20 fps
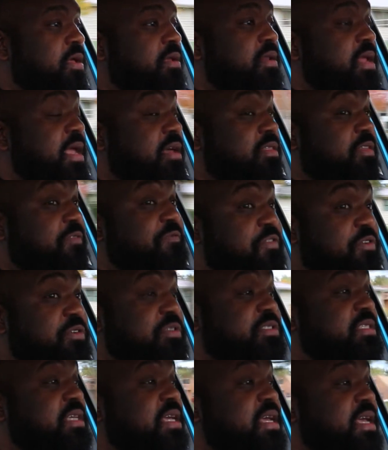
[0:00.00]
Now, the
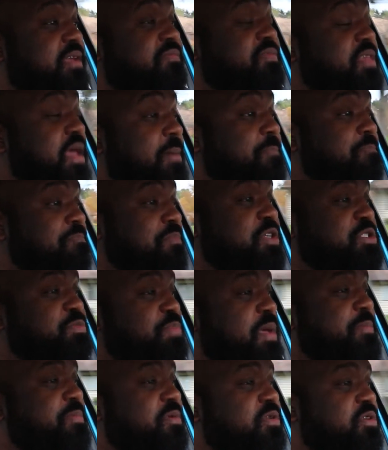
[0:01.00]
first thing that most
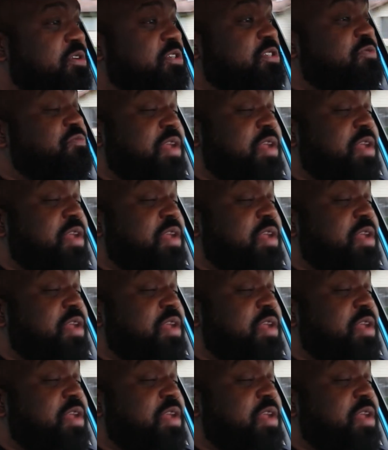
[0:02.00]
people notice